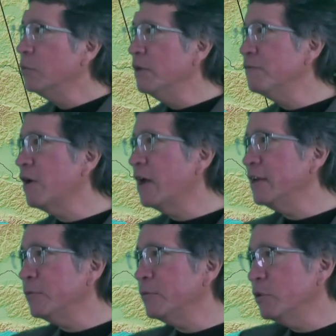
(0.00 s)
we
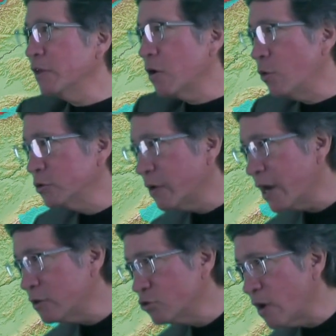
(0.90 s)
find with the colder
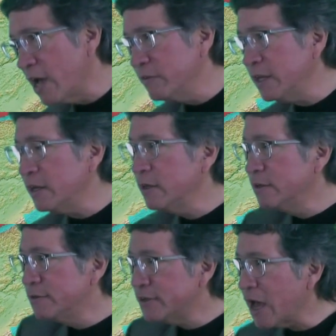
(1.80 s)
air driving
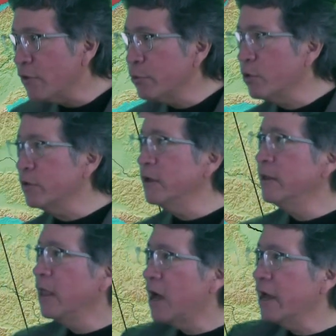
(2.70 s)
southward,
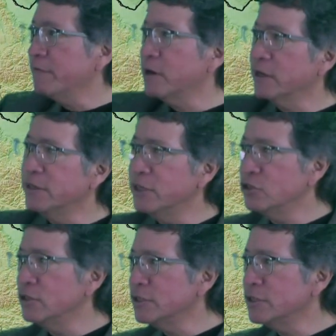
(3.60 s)
IFR
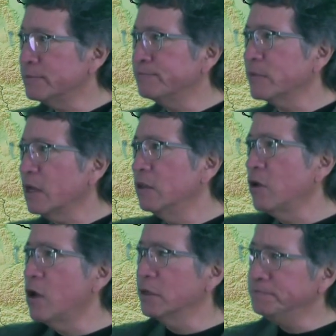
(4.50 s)
conditions
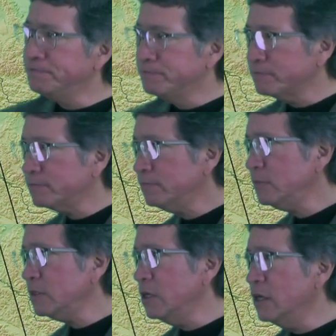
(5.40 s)
along
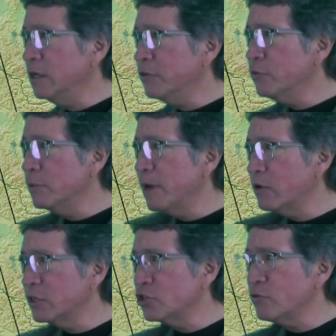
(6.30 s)
uh, through the
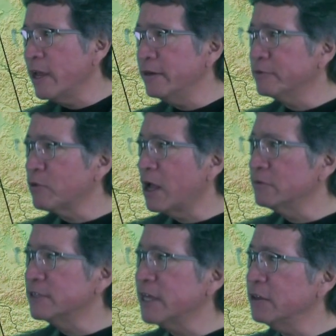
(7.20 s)
Bering Strait
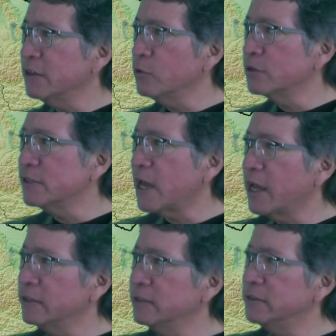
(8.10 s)
around St. Lawrence
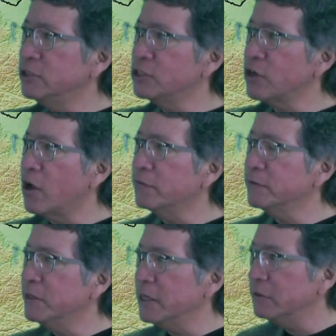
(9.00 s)
Island, just off
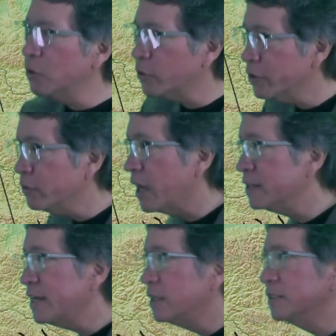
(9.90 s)
of the lower
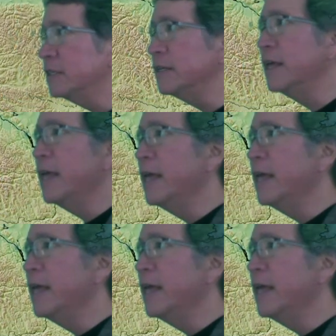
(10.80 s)
Yukon Delta.